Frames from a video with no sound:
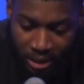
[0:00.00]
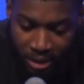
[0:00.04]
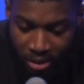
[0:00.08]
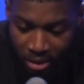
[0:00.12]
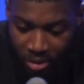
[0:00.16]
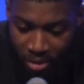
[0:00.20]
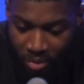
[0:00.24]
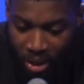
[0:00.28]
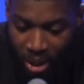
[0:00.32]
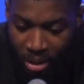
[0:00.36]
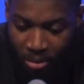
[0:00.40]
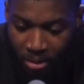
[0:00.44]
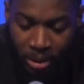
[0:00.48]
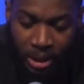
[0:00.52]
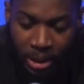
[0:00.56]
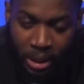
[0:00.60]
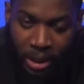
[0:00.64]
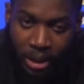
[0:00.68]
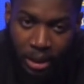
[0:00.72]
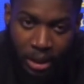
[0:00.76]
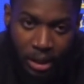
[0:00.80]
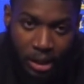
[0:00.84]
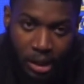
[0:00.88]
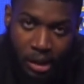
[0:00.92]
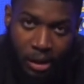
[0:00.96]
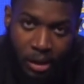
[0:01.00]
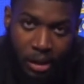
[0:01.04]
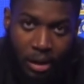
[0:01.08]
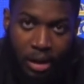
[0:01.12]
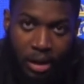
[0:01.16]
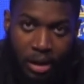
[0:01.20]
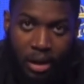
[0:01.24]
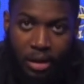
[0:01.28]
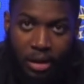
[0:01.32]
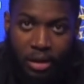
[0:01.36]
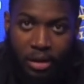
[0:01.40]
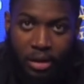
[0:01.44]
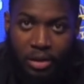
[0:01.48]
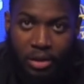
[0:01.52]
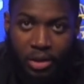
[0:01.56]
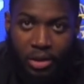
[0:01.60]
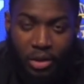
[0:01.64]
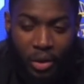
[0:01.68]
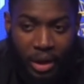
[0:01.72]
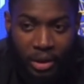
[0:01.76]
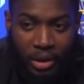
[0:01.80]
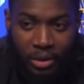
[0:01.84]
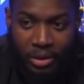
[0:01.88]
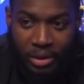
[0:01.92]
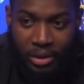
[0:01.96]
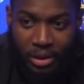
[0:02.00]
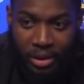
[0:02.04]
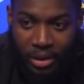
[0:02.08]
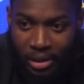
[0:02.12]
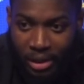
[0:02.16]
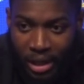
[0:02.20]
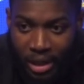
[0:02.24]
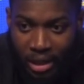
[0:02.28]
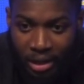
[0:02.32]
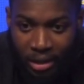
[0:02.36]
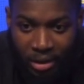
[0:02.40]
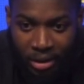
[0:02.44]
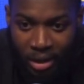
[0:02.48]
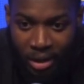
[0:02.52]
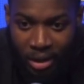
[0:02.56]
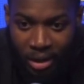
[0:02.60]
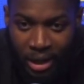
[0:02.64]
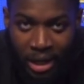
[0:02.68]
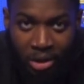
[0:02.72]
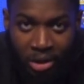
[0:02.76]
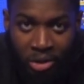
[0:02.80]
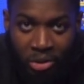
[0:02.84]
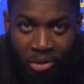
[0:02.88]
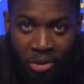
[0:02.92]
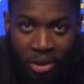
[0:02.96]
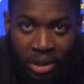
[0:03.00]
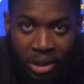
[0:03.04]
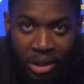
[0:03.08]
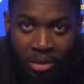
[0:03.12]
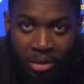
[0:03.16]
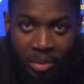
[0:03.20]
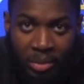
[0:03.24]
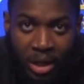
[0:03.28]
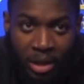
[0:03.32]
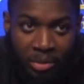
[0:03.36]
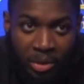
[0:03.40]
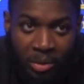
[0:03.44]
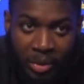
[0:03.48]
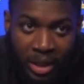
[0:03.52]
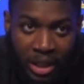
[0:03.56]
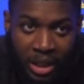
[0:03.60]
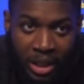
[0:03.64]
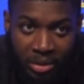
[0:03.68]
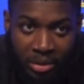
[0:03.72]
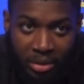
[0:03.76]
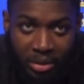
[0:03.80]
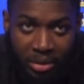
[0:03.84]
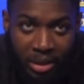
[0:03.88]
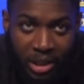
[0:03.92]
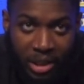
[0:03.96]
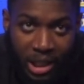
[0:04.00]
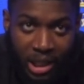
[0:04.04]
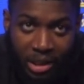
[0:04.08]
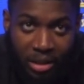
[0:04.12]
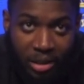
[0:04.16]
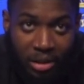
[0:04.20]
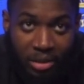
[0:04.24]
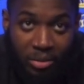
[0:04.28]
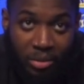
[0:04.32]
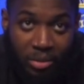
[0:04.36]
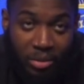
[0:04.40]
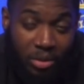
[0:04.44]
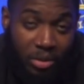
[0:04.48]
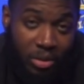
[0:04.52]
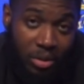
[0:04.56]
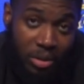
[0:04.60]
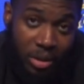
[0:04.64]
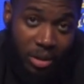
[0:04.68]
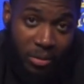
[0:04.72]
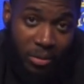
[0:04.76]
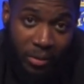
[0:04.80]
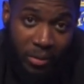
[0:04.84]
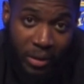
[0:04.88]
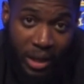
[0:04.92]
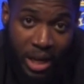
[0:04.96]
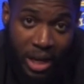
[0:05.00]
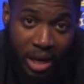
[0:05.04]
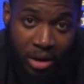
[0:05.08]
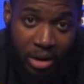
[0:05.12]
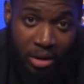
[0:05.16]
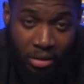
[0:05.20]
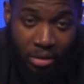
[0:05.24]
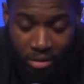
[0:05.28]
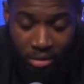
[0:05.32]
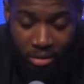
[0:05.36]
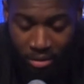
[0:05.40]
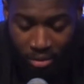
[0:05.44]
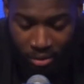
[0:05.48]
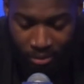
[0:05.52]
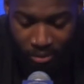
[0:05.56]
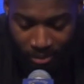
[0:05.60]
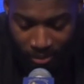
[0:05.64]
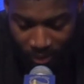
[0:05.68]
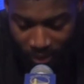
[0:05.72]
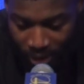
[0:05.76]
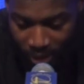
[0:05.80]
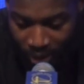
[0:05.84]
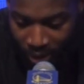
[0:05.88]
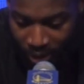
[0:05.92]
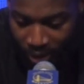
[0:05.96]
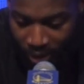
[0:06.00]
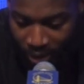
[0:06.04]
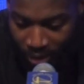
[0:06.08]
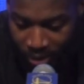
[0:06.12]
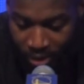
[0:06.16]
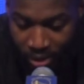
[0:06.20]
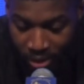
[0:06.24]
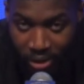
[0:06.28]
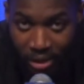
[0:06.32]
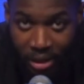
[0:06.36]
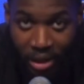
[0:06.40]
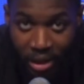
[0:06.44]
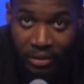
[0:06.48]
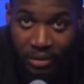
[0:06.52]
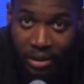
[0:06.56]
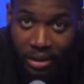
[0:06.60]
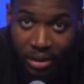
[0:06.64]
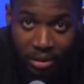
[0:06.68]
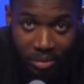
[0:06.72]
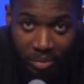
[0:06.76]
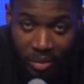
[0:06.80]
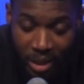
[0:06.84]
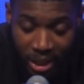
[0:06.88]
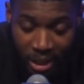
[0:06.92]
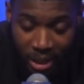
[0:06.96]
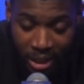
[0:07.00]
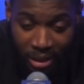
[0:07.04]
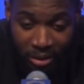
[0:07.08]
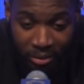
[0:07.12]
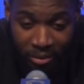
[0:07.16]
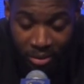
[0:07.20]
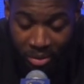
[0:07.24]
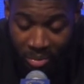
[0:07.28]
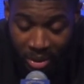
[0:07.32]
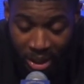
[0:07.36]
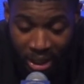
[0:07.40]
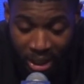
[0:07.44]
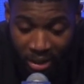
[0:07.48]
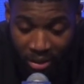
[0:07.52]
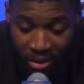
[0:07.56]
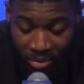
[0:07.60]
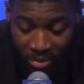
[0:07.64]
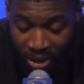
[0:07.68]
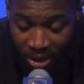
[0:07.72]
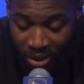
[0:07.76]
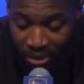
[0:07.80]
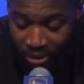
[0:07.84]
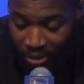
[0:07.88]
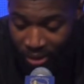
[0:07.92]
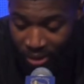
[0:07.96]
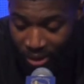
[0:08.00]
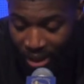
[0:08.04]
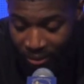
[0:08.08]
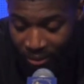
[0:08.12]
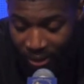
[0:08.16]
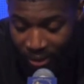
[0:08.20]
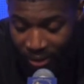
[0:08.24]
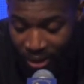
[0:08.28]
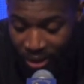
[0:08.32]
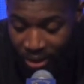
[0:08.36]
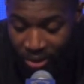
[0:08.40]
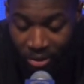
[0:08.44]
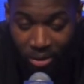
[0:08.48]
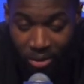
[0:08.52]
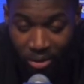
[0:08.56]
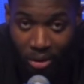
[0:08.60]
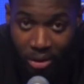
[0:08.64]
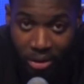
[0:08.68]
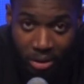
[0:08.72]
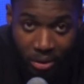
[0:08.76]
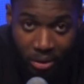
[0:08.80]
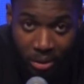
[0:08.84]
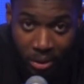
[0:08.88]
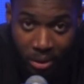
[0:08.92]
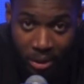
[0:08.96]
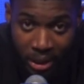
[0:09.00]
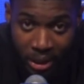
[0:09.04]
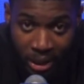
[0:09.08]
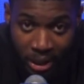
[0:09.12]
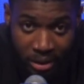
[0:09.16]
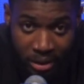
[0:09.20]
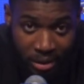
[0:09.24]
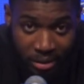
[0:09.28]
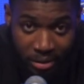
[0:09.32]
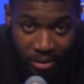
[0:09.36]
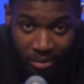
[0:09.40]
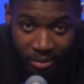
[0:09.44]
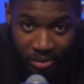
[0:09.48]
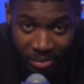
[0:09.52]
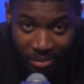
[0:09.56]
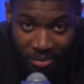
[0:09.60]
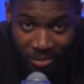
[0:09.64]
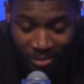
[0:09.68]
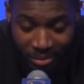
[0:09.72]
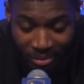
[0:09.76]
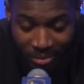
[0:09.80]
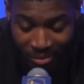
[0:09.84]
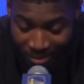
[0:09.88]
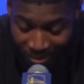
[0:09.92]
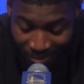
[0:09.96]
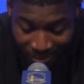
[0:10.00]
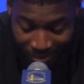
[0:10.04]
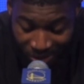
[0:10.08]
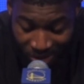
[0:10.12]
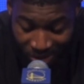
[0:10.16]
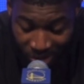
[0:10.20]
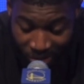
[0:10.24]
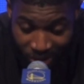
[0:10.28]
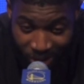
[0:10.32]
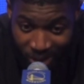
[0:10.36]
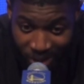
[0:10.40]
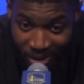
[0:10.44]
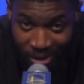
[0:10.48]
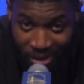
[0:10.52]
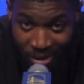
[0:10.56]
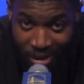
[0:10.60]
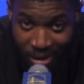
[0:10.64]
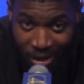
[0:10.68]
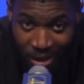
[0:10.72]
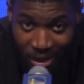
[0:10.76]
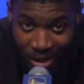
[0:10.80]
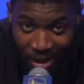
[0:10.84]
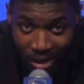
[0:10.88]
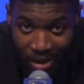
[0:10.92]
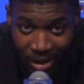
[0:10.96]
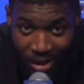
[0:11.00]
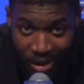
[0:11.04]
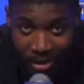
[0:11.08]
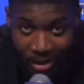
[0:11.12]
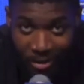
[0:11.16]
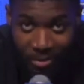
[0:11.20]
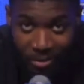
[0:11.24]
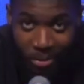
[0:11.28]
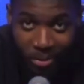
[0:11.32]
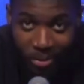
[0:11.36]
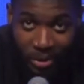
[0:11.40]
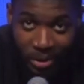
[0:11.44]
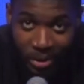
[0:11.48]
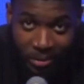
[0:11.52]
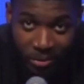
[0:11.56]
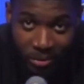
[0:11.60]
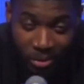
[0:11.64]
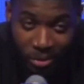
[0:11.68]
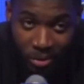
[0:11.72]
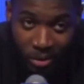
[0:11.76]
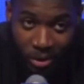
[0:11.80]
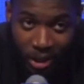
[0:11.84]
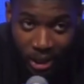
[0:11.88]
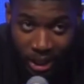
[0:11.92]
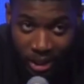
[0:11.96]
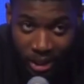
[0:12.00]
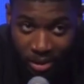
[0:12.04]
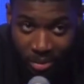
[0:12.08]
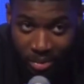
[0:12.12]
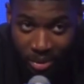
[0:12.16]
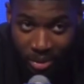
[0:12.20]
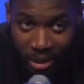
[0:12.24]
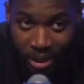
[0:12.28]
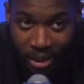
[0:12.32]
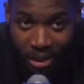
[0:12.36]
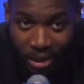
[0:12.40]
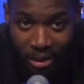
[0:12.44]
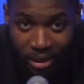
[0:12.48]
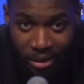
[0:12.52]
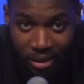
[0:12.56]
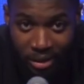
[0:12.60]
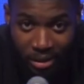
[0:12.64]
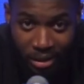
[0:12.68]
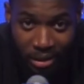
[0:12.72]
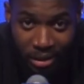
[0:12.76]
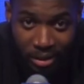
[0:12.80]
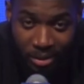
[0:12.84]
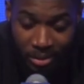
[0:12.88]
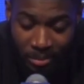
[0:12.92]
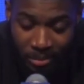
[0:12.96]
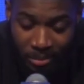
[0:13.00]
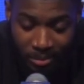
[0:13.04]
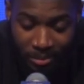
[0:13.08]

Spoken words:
discombobulated. So I was like, all right, I know D-Lee's mom. I'm about to set this flare. And then Steph just made a hell of a pass. I mean, left-handed across the court, that's crazy. If you look at the play. So,